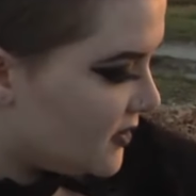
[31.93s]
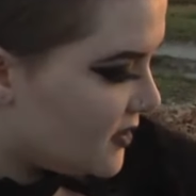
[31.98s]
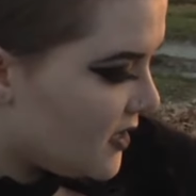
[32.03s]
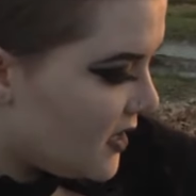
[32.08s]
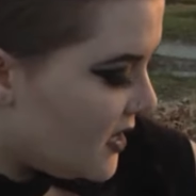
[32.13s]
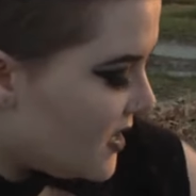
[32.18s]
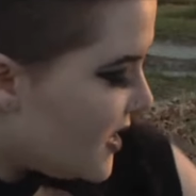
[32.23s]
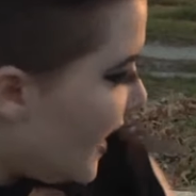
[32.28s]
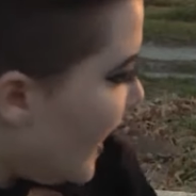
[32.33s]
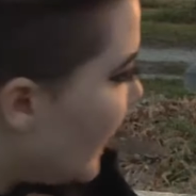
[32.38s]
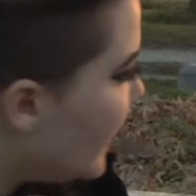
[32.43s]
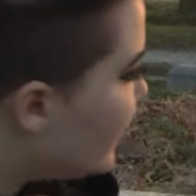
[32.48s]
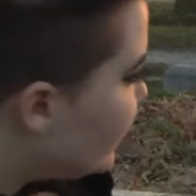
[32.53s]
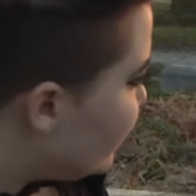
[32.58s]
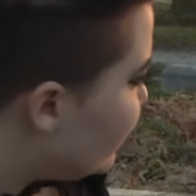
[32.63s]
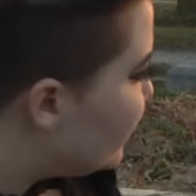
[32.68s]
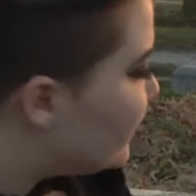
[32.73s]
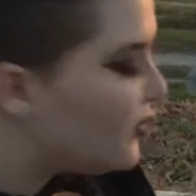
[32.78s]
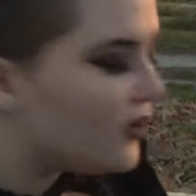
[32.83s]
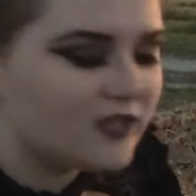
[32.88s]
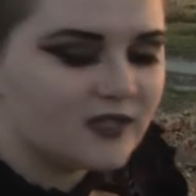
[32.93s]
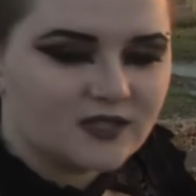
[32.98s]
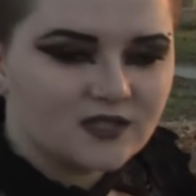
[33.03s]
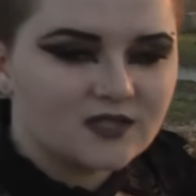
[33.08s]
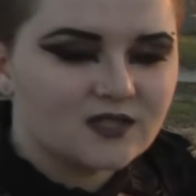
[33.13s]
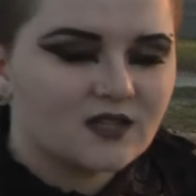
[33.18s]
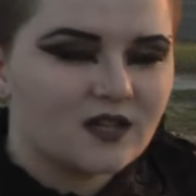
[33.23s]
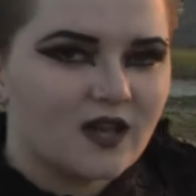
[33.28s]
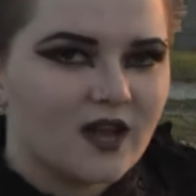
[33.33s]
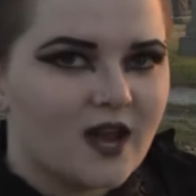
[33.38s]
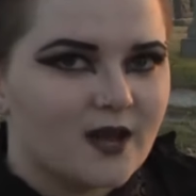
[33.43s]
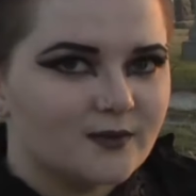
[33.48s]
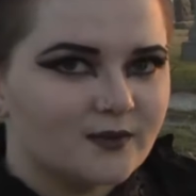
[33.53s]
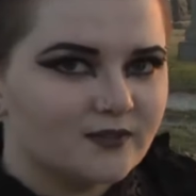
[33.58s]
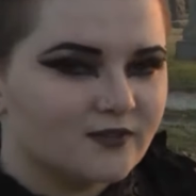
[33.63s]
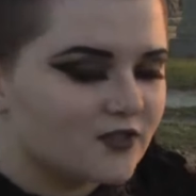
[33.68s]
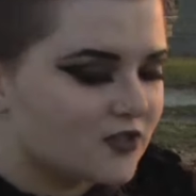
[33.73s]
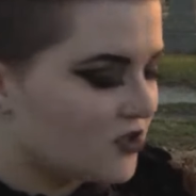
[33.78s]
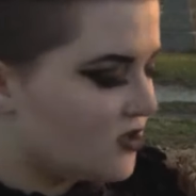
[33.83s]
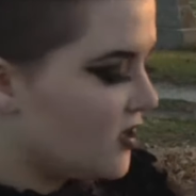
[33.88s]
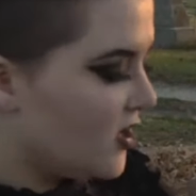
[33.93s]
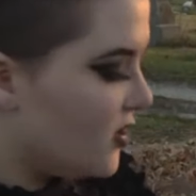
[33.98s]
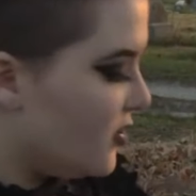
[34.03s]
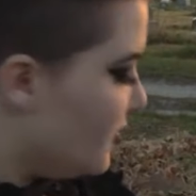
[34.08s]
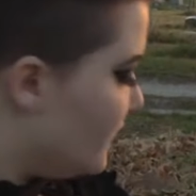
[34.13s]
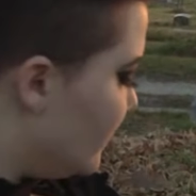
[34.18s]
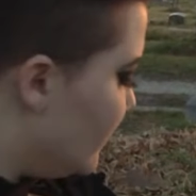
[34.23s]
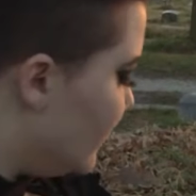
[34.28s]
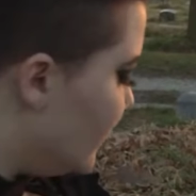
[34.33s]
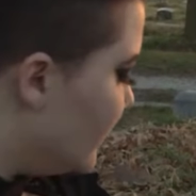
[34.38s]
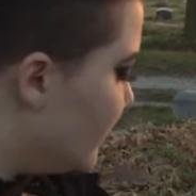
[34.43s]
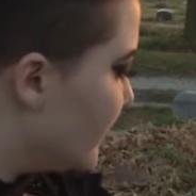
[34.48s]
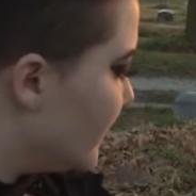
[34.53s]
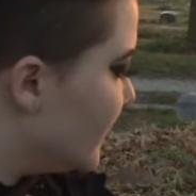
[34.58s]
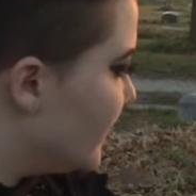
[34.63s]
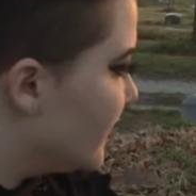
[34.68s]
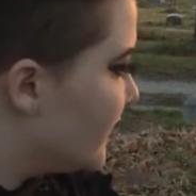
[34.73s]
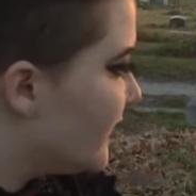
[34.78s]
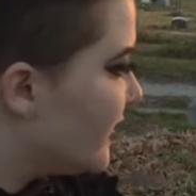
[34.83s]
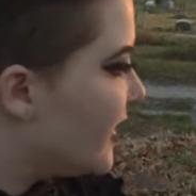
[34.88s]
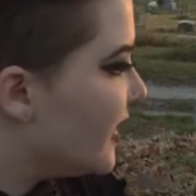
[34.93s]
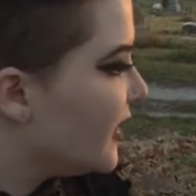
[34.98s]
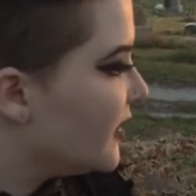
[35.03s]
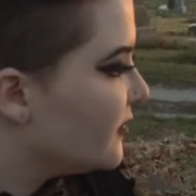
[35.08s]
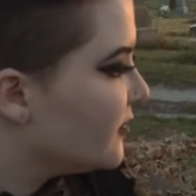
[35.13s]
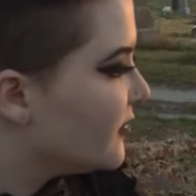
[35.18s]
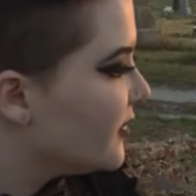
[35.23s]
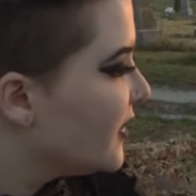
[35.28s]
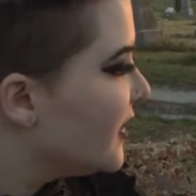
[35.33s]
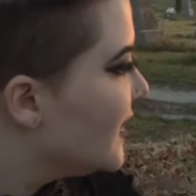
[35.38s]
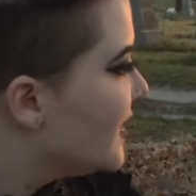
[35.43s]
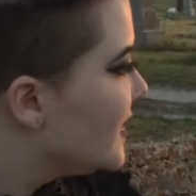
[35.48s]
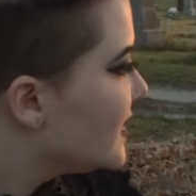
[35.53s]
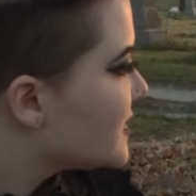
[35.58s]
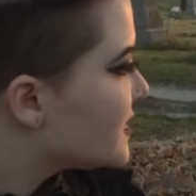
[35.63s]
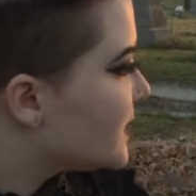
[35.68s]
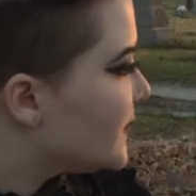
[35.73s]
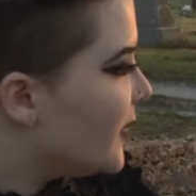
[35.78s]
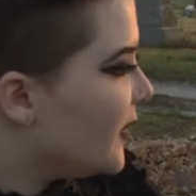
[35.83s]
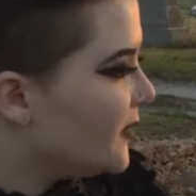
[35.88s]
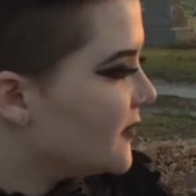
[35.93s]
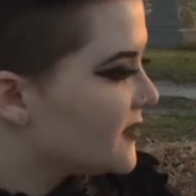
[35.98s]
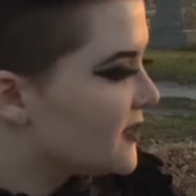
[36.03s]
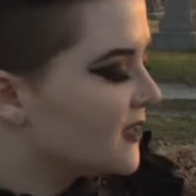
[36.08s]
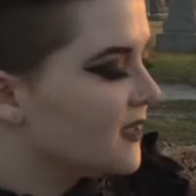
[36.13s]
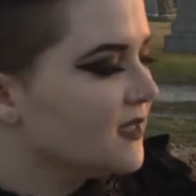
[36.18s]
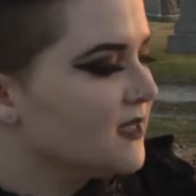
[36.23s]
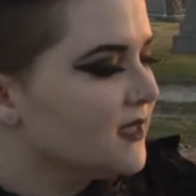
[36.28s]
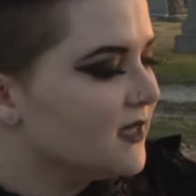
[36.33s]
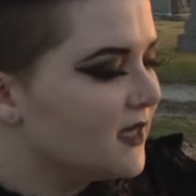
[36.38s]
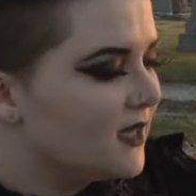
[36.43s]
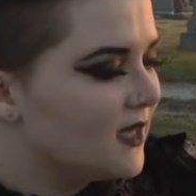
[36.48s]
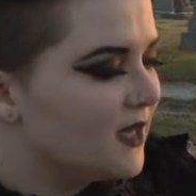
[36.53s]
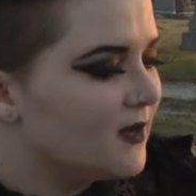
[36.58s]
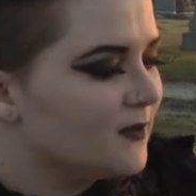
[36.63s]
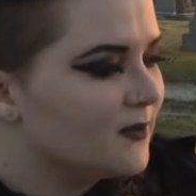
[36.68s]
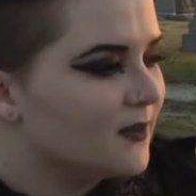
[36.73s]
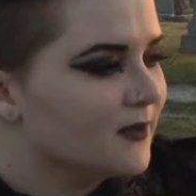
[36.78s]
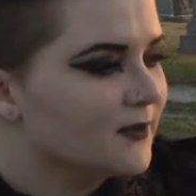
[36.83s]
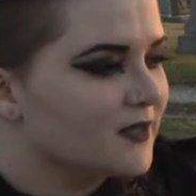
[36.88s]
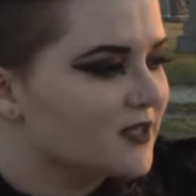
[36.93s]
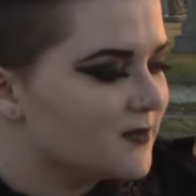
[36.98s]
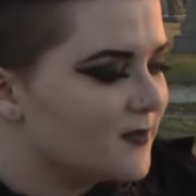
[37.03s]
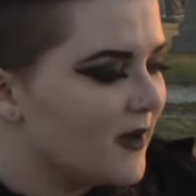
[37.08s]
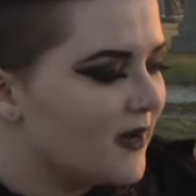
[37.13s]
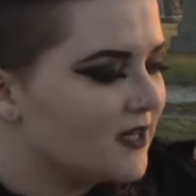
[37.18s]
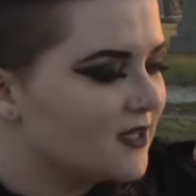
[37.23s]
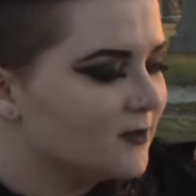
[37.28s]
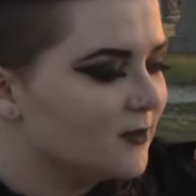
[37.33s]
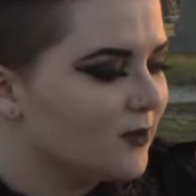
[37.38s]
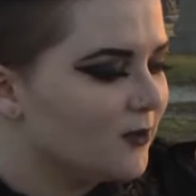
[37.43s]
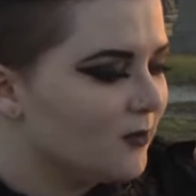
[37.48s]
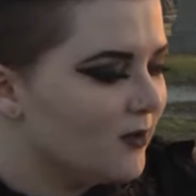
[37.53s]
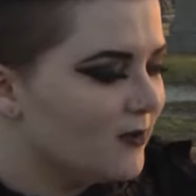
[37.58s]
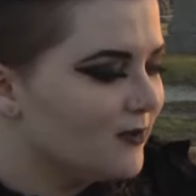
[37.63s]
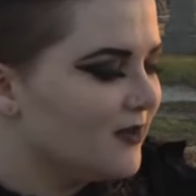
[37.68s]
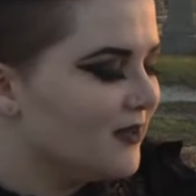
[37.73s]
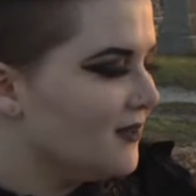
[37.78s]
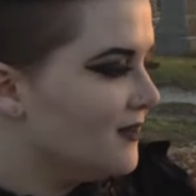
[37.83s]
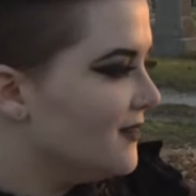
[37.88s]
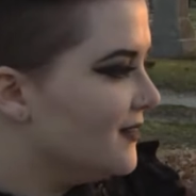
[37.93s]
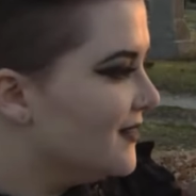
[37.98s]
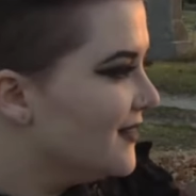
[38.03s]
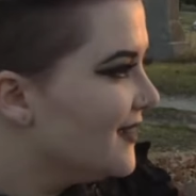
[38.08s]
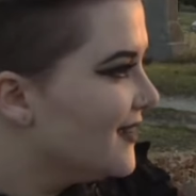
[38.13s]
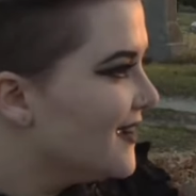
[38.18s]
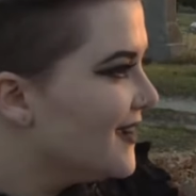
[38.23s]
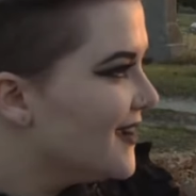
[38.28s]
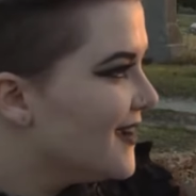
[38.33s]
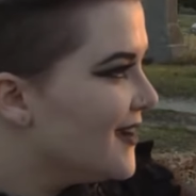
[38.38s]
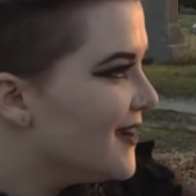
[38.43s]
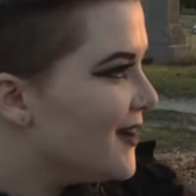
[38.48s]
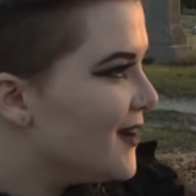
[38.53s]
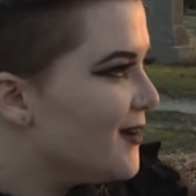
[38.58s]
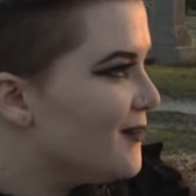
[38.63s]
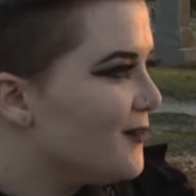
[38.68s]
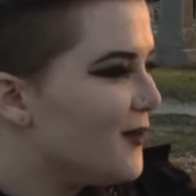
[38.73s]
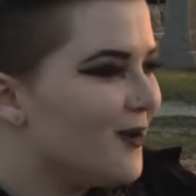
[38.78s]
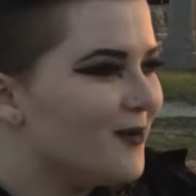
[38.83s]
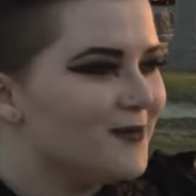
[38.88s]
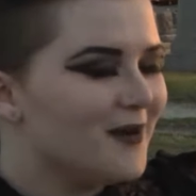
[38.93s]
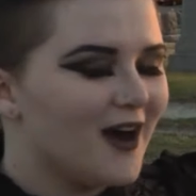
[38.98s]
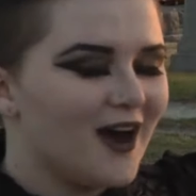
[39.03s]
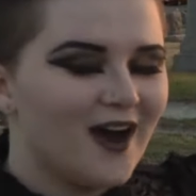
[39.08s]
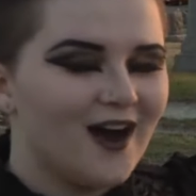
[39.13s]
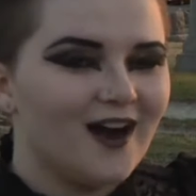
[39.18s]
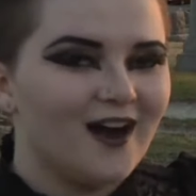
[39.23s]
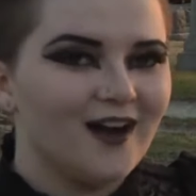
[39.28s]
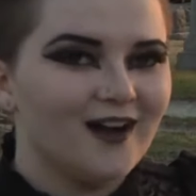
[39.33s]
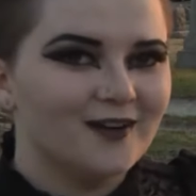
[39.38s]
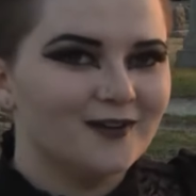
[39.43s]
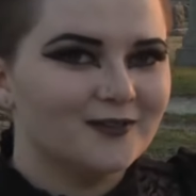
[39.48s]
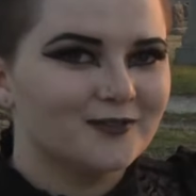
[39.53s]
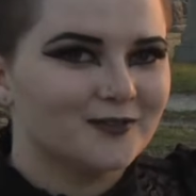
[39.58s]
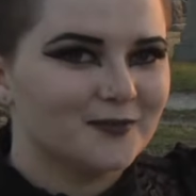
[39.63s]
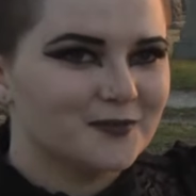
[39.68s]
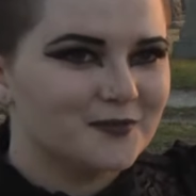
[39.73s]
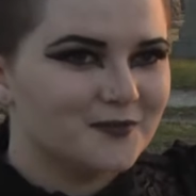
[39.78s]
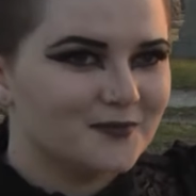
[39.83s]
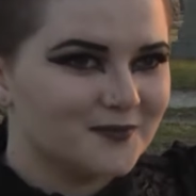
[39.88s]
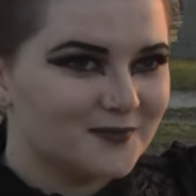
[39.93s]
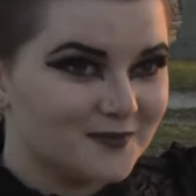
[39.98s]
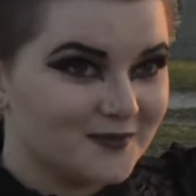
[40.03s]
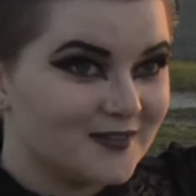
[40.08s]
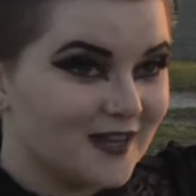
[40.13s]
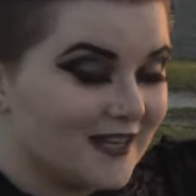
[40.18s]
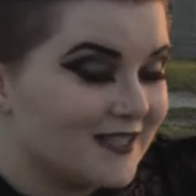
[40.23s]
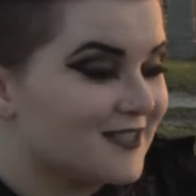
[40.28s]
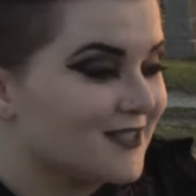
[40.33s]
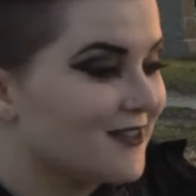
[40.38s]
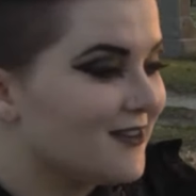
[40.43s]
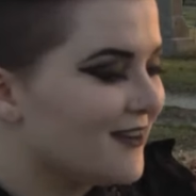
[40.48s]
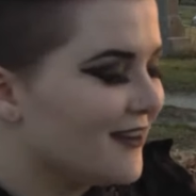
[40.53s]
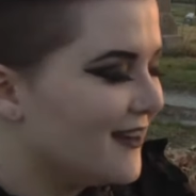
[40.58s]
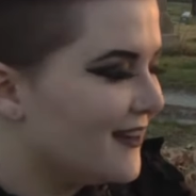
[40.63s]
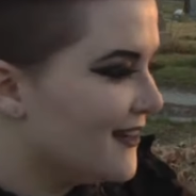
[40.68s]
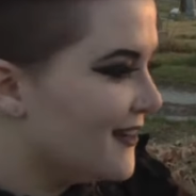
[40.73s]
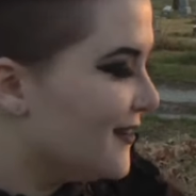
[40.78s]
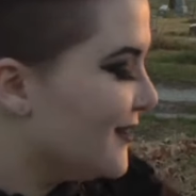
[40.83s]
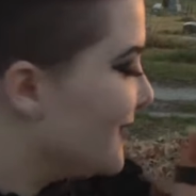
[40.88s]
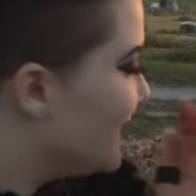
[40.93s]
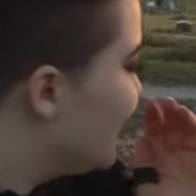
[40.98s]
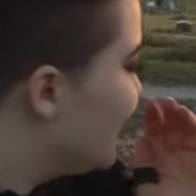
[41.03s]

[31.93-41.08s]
9-foot slab of stone over their grave, supposedly to keep the respectable women of Omaha from desecrating her